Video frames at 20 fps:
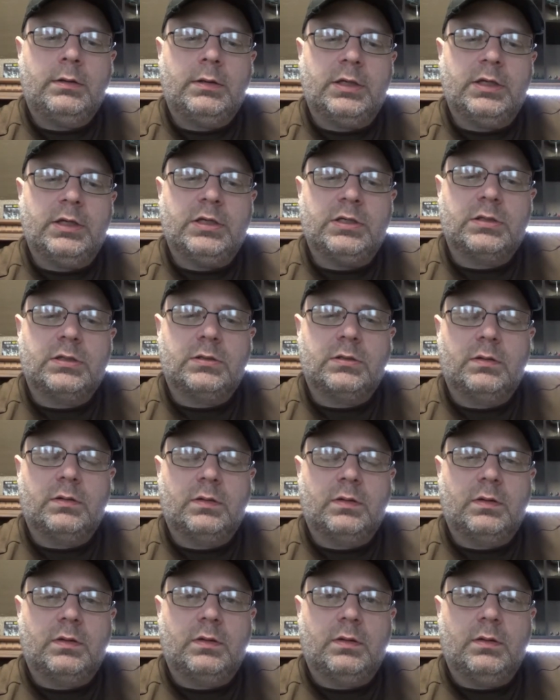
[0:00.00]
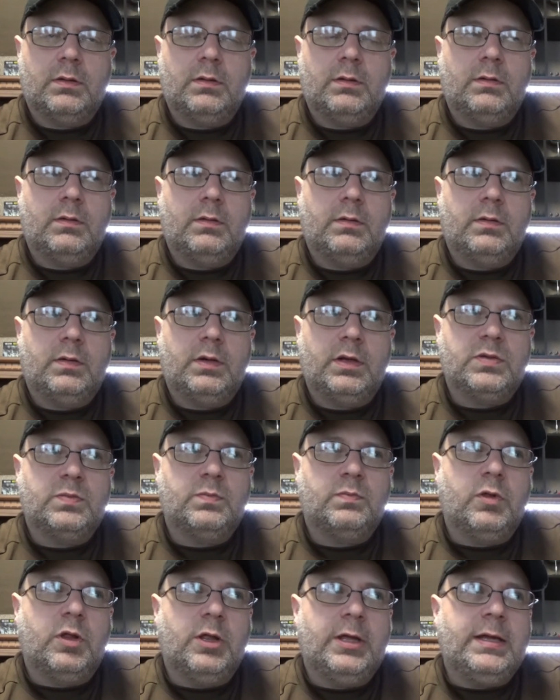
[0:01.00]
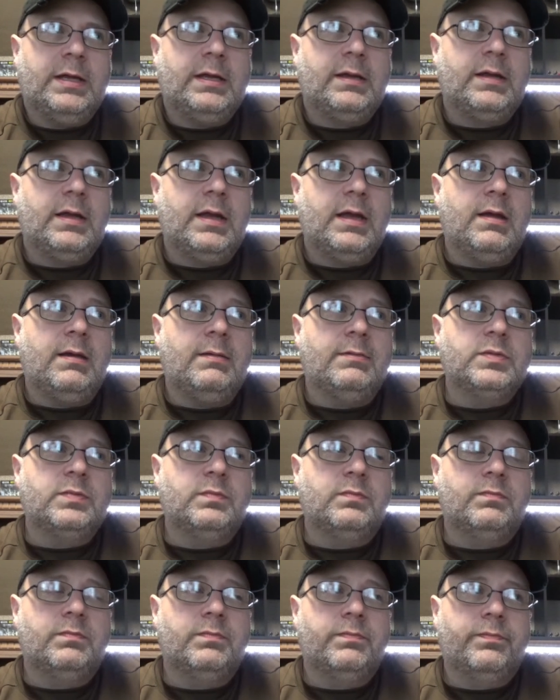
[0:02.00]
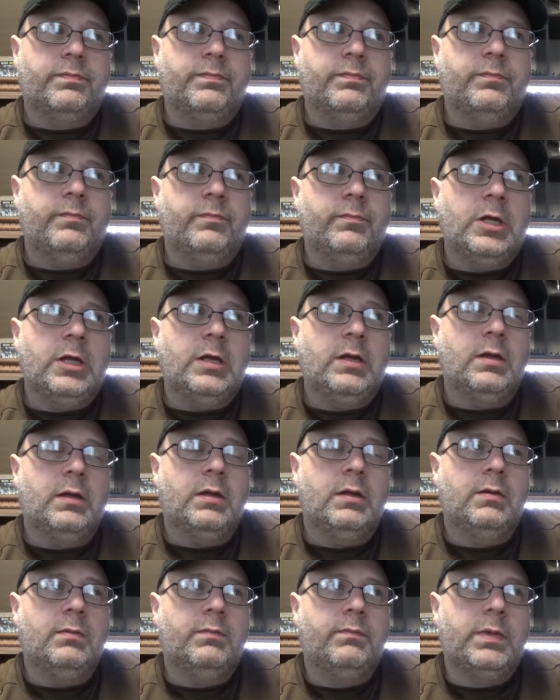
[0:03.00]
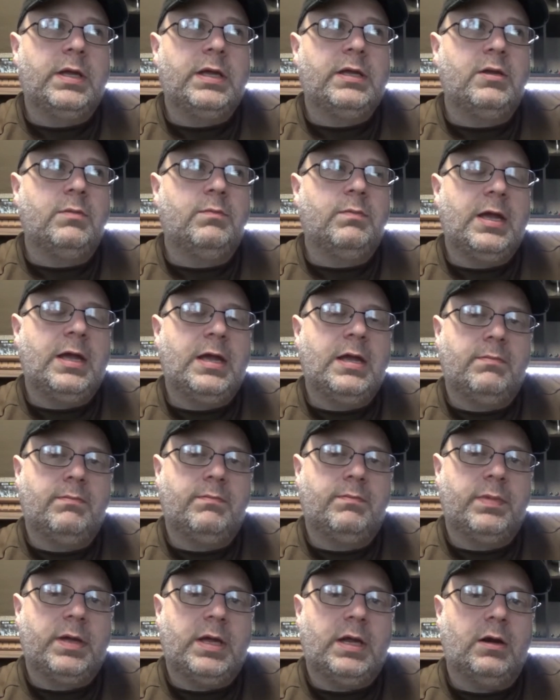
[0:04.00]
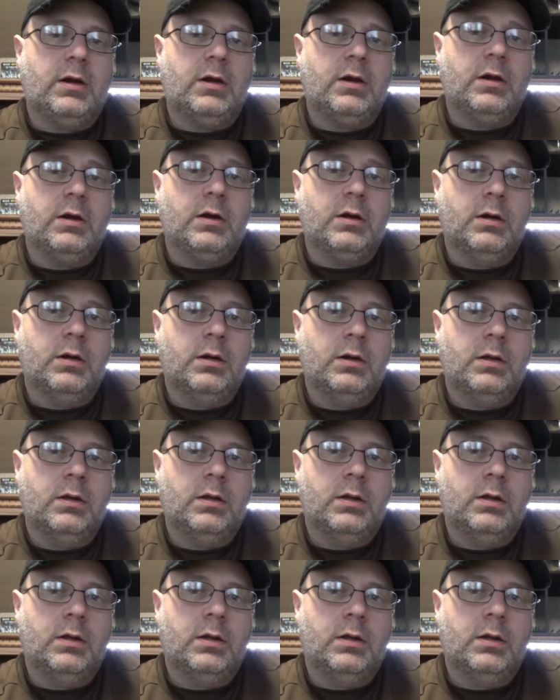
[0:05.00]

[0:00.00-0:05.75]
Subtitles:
does playing games make you paint better